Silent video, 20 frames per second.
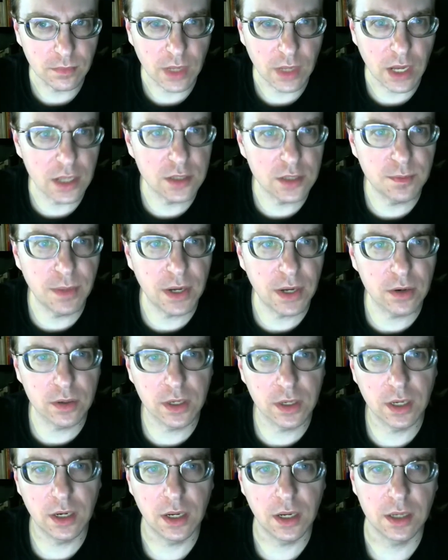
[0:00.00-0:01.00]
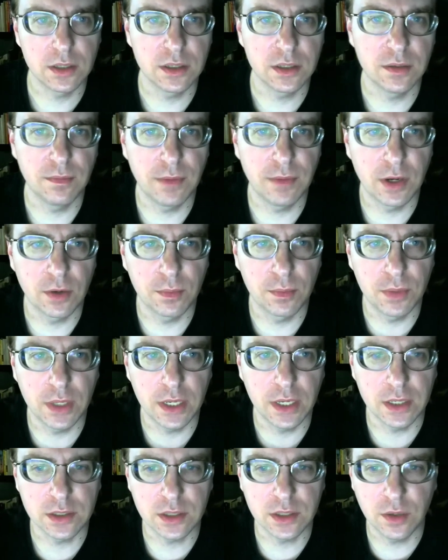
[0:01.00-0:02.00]
it's better connected and better
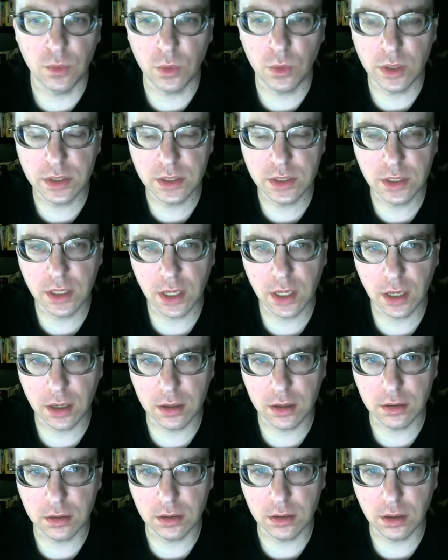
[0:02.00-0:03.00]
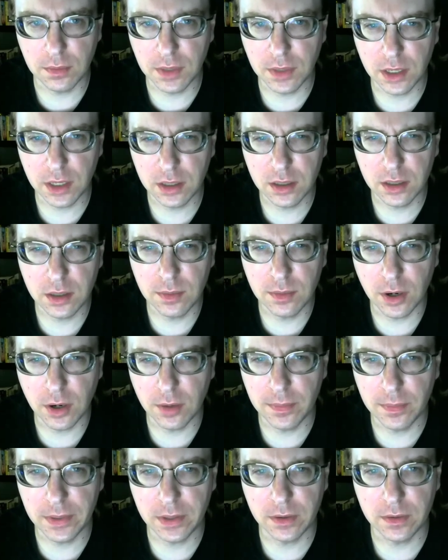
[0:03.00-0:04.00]
placed. And once again, I mean, I keep
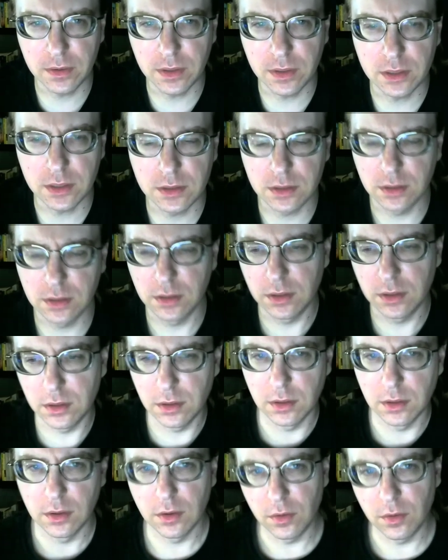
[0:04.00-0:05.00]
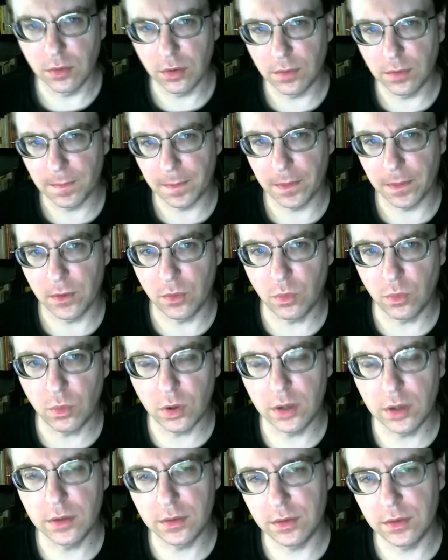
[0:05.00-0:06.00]
harping on this.
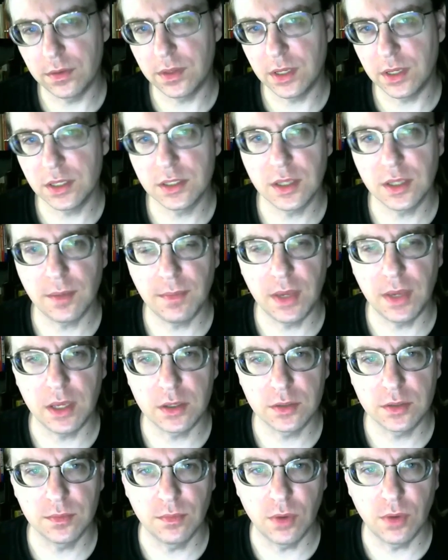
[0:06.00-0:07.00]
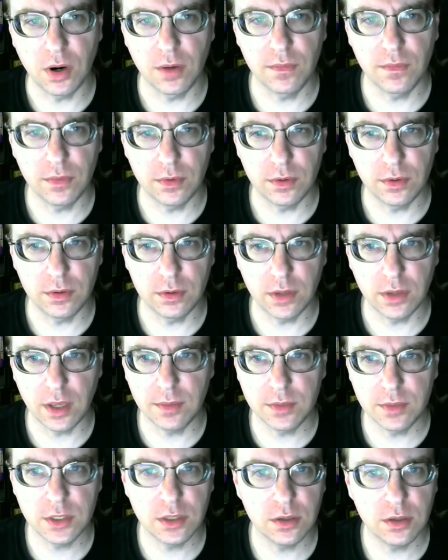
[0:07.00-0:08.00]
One of the things that makes Marvel
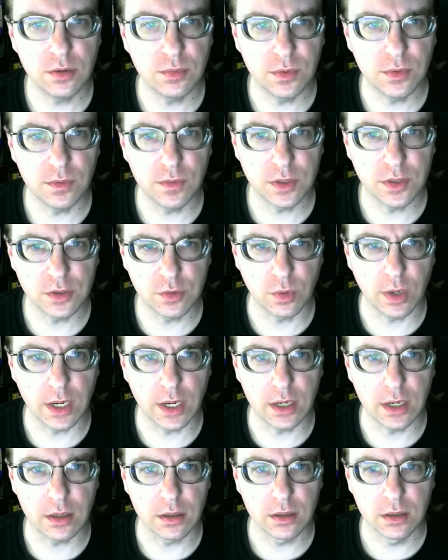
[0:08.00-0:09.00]
MCU movies great